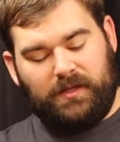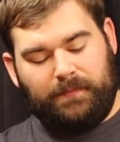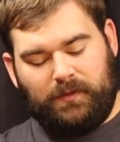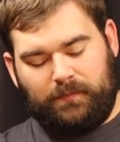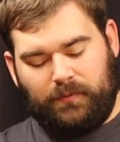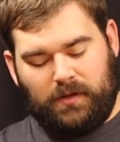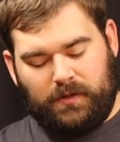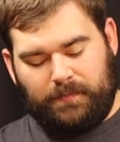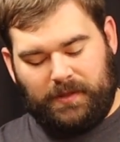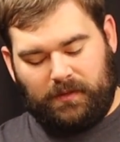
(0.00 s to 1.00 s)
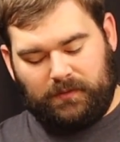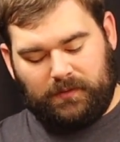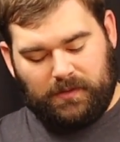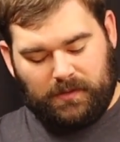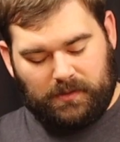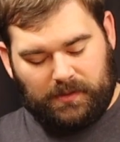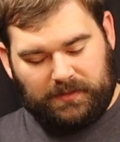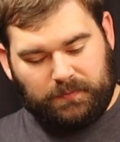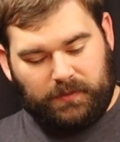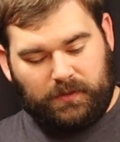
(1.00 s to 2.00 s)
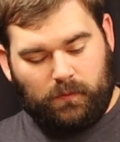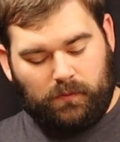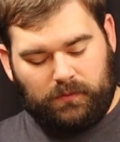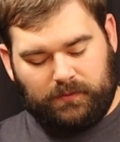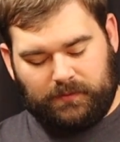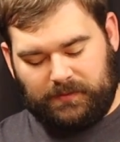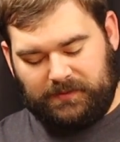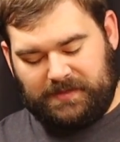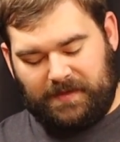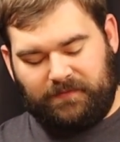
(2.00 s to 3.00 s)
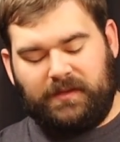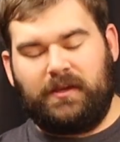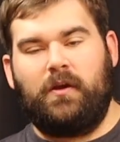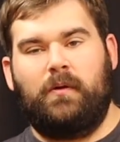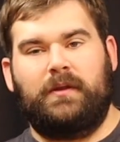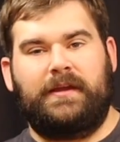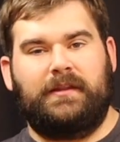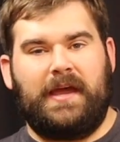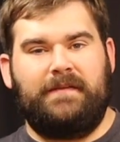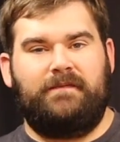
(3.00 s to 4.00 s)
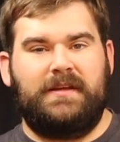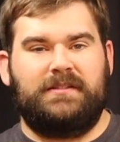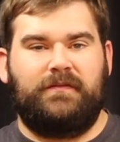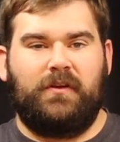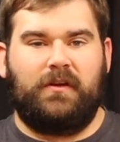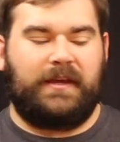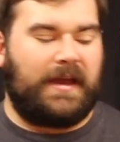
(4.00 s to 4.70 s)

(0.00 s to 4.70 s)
clip. You can put it on your belt. That's pretty cool. These definitely can go in like a life vest if you're on the